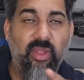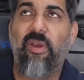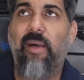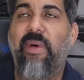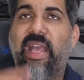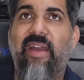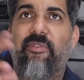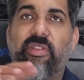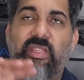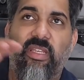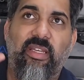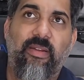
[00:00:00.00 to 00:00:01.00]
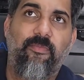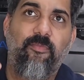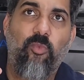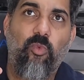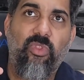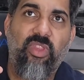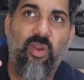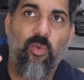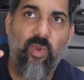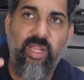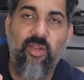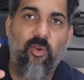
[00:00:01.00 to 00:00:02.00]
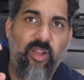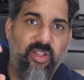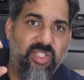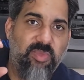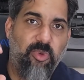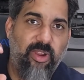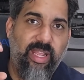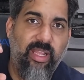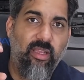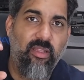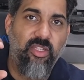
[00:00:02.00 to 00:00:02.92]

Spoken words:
The problem I have with the recoil spring,